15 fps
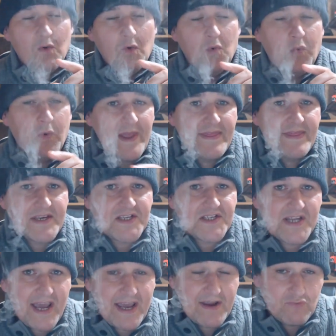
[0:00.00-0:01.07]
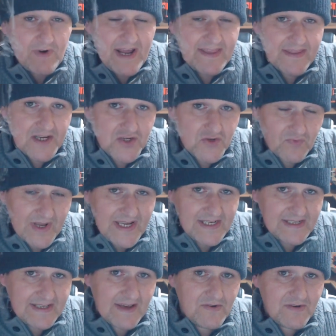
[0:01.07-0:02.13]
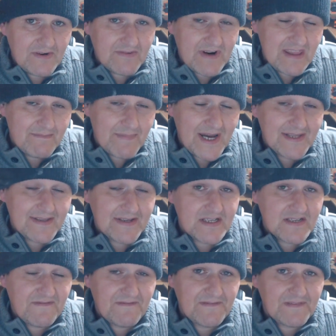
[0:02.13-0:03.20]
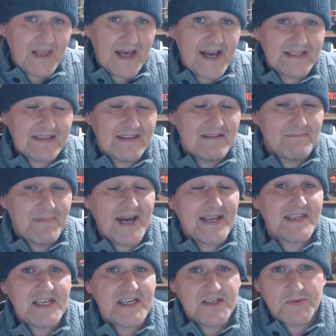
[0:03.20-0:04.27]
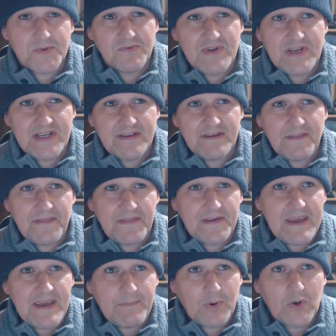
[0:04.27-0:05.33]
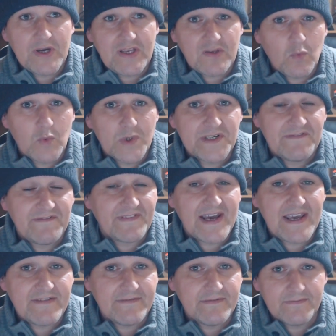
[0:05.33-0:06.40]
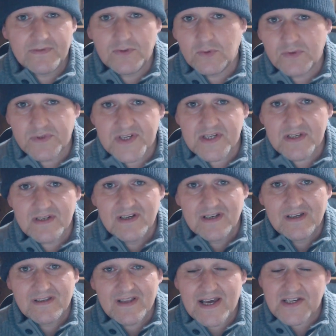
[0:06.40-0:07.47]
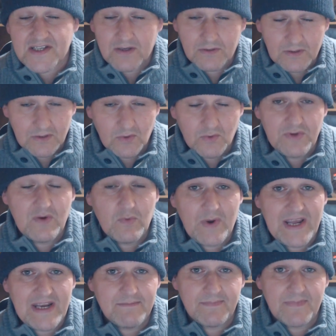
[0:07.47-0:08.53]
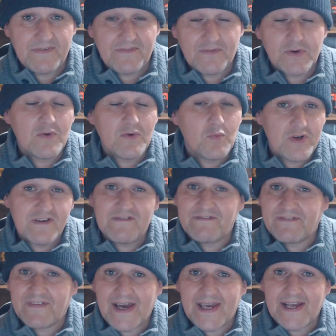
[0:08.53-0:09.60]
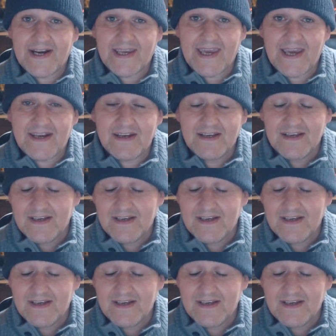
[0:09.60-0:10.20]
When this, I ran this right down, I ran the batteries flat, the batteries were reading 3.15 volts. That's how low they went before it wouldn't fire again.